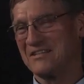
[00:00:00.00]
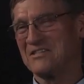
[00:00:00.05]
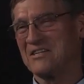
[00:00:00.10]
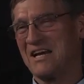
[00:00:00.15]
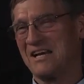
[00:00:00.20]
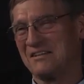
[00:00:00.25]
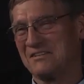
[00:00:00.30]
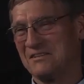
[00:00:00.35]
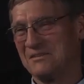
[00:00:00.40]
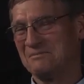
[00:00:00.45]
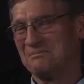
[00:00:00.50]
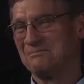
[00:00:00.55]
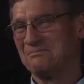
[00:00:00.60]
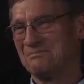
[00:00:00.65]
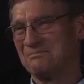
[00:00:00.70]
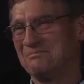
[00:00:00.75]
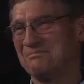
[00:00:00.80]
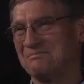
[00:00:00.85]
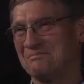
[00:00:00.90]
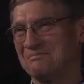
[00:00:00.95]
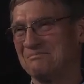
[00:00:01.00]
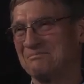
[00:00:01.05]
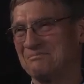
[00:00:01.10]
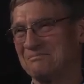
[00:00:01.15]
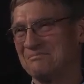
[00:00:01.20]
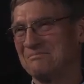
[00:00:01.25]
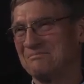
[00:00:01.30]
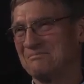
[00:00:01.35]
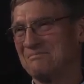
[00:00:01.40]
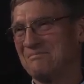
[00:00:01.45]
exactly.
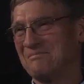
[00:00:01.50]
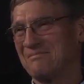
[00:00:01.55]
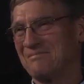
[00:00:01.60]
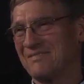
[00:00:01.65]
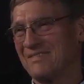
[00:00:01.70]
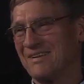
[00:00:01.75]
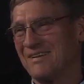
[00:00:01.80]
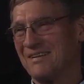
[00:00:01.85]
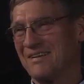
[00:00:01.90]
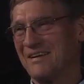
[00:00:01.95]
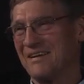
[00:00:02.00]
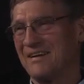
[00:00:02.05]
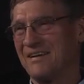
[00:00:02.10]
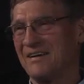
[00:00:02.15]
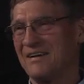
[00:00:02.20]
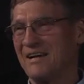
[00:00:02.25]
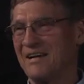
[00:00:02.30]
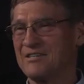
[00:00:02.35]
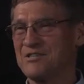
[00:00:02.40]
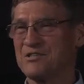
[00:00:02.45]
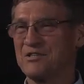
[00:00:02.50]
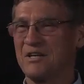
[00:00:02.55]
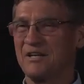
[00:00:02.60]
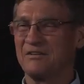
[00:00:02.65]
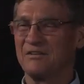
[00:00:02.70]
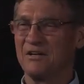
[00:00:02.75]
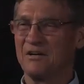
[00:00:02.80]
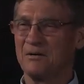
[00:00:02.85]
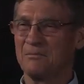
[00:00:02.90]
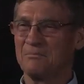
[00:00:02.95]
And I, I
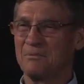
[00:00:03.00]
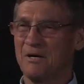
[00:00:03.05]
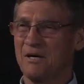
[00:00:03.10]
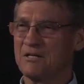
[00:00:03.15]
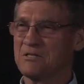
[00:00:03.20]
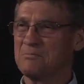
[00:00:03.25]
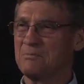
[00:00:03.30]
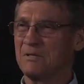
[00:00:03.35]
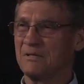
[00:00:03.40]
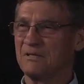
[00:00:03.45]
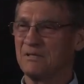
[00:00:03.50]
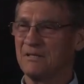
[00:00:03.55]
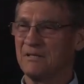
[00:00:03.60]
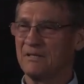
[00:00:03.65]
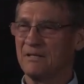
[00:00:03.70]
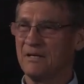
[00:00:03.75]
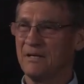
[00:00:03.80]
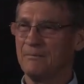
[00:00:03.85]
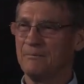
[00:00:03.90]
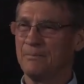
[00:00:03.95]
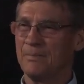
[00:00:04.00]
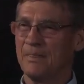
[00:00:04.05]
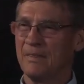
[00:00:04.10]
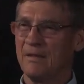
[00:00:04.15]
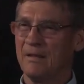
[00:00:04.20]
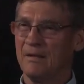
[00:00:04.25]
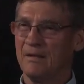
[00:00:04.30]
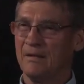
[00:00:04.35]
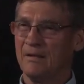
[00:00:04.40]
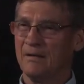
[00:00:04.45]
stayed there approximately uh,
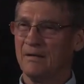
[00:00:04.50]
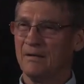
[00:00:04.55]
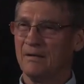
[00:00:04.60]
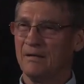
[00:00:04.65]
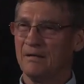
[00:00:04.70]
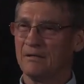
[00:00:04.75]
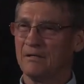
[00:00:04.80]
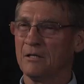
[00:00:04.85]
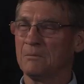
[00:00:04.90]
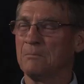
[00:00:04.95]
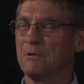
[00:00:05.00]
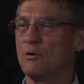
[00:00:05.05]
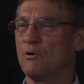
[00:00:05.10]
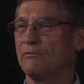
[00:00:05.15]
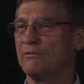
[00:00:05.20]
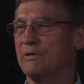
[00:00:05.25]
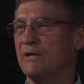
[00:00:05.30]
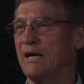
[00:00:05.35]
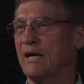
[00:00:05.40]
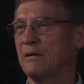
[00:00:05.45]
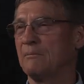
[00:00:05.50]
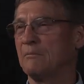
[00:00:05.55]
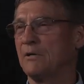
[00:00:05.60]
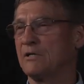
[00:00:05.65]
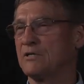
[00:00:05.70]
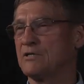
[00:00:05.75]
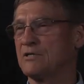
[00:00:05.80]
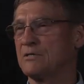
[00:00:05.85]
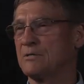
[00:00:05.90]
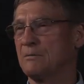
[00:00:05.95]
a little bit over nine
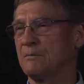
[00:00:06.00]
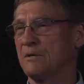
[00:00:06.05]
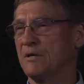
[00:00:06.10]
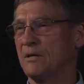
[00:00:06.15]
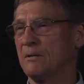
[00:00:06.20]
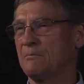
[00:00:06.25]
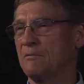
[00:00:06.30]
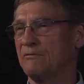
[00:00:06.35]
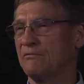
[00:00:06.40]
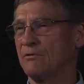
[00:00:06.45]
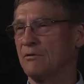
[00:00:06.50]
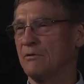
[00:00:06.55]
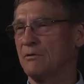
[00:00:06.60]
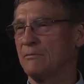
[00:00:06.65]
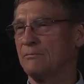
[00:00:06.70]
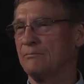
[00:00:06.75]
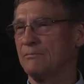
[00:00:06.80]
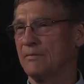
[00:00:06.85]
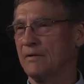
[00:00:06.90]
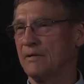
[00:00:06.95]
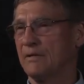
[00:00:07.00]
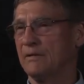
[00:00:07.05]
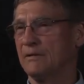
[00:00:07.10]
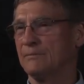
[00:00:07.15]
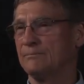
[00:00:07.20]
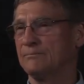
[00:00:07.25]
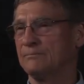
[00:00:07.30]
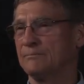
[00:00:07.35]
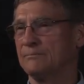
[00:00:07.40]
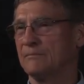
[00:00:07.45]
months uh, before
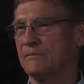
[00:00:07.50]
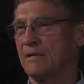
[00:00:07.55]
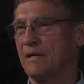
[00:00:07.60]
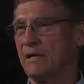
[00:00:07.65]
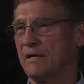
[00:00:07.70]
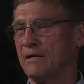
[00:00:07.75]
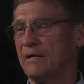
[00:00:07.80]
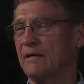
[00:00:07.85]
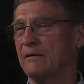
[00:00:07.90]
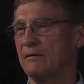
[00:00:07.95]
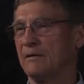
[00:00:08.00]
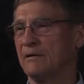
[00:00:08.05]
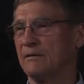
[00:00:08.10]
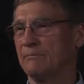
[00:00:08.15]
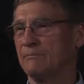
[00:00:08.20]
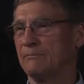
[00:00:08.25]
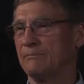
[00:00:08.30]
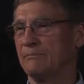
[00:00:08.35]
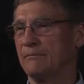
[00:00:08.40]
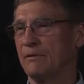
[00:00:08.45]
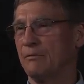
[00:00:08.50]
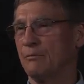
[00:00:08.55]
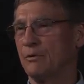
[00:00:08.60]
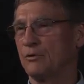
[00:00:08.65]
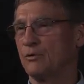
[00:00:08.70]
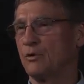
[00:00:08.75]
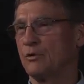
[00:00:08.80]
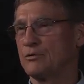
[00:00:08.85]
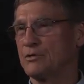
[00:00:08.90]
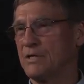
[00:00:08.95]
uh, I uh,
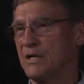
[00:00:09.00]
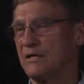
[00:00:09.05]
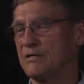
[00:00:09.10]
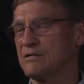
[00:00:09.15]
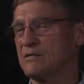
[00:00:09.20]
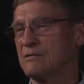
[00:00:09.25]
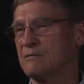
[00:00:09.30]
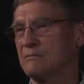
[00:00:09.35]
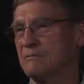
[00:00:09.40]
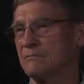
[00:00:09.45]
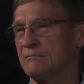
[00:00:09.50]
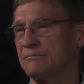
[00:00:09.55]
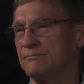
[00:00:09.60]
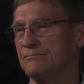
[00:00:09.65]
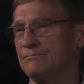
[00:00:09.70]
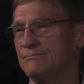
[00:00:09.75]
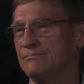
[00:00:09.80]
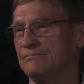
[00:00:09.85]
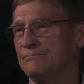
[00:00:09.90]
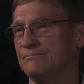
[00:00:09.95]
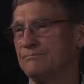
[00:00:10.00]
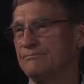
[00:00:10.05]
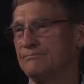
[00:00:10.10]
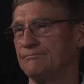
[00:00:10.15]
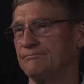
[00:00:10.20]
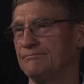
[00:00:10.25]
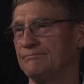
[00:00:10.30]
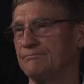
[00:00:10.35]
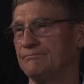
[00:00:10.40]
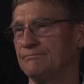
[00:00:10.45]
went to O C S. On the
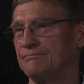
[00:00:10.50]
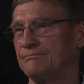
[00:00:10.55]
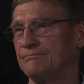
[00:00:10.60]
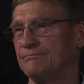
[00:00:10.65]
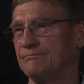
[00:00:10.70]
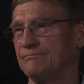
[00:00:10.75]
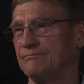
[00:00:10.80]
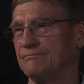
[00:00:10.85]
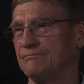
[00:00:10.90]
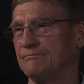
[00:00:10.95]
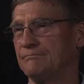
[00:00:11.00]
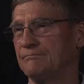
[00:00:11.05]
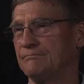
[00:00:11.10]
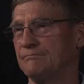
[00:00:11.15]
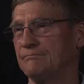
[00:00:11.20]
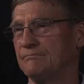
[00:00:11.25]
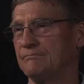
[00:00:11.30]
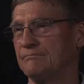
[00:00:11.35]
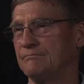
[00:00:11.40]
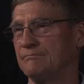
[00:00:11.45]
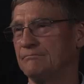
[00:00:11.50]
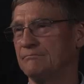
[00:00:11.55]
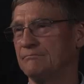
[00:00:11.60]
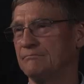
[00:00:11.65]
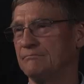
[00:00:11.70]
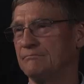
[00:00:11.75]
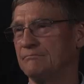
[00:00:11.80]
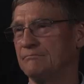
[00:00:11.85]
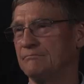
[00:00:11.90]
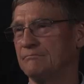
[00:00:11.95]
medic uh, o, uh, M
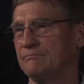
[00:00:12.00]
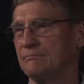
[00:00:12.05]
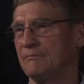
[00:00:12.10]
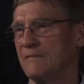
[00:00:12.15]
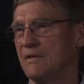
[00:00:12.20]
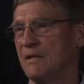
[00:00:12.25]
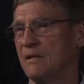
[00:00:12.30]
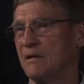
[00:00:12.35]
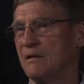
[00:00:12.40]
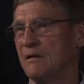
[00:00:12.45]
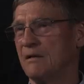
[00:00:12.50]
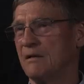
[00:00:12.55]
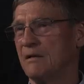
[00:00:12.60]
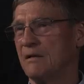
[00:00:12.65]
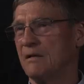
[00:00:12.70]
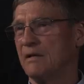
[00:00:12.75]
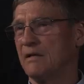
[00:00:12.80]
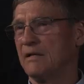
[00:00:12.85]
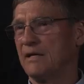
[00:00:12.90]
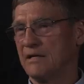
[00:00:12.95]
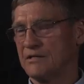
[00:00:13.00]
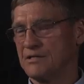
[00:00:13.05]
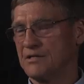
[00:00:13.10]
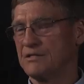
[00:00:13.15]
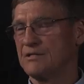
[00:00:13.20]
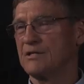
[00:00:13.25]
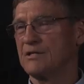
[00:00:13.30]
O S still? Yes,